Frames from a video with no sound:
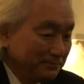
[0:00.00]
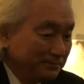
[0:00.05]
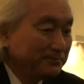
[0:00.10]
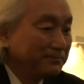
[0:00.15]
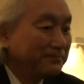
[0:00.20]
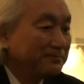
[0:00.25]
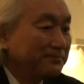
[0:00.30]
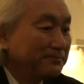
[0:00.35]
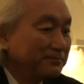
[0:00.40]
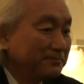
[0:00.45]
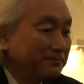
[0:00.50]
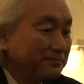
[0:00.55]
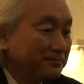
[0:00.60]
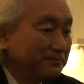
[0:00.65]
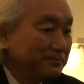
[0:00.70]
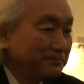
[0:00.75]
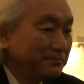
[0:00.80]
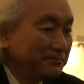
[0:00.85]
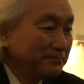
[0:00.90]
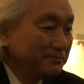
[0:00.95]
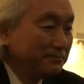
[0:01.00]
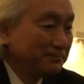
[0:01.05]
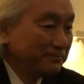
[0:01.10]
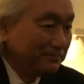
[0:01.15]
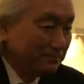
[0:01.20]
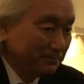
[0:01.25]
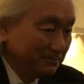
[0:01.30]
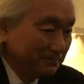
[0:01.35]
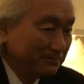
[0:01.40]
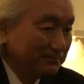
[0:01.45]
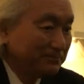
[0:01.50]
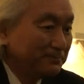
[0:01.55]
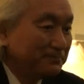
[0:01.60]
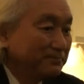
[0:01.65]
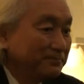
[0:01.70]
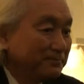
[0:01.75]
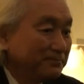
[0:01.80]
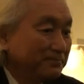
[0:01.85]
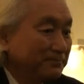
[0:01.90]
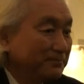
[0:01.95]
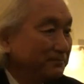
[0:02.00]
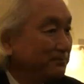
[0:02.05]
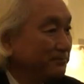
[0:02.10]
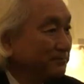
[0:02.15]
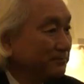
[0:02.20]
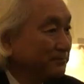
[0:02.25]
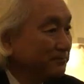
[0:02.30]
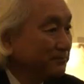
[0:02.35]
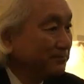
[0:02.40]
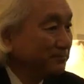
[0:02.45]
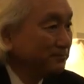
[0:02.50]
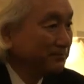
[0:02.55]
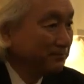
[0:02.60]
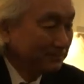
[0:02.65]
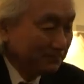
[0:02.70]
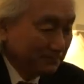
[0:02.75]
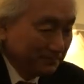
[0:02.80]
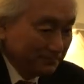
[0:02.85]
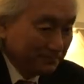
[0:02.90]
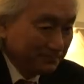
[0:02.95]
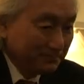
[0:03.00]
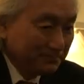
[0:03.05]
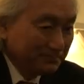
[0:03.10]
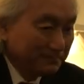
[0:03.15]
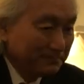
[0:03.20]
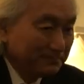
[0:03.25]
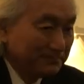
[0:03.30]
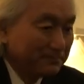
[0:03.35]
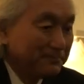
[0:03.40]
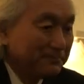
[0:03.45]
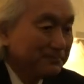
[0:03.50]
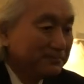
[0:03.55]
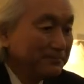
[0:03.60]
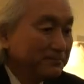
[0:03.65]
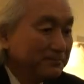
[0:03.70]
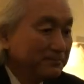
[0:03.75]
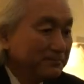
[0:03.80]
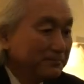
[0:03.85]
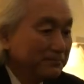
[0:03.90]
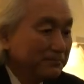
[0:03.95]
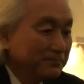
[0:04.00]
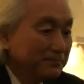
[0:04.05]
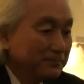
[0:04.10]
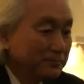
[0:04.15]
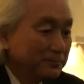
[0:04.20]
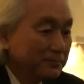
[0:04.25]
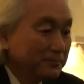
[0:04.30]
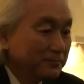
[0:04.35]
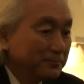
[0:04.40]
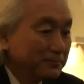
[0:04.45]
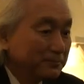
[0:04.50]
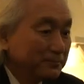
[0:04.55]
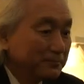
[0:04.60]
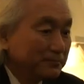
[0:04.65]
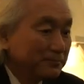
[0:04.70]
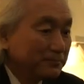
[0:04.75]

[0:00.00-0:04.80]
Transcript: It's a supercomputer, but it consists of uh, meat.